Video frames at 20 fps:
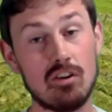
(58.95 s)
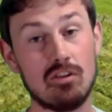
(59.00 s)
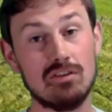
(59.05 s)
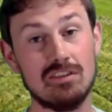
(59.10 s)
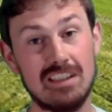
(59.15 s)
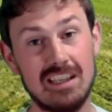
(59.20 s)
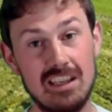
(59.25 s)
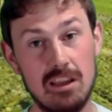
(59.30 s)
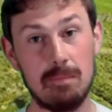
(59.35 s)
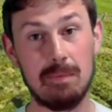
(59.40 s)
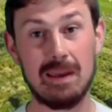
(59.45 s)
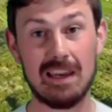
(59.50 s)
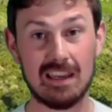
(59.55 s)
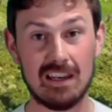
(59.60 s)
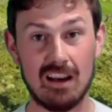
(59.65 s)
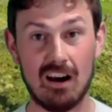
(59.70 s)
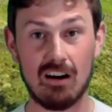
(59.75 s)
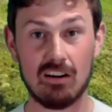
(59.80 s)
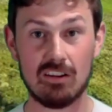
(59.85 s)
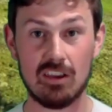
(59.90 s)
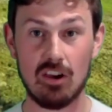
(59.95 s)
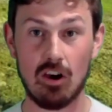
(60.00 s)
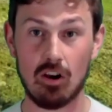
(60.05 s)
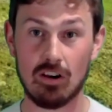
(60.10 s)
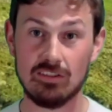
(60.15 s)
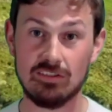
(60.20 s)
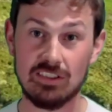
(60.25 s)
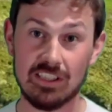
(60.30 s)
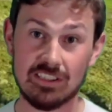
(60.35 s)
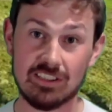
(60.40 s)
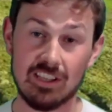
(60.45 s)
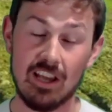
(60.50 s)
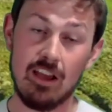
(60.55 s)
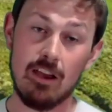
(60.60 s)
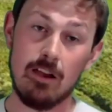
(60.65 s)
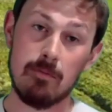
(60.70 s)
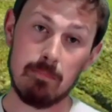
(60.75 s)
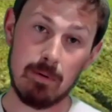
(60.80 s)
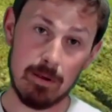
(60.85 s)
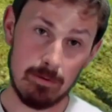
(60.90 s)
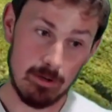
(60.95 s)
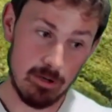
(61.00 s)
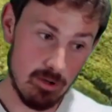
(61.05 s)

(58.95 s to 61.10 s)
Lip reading: continue being an archaeologist, but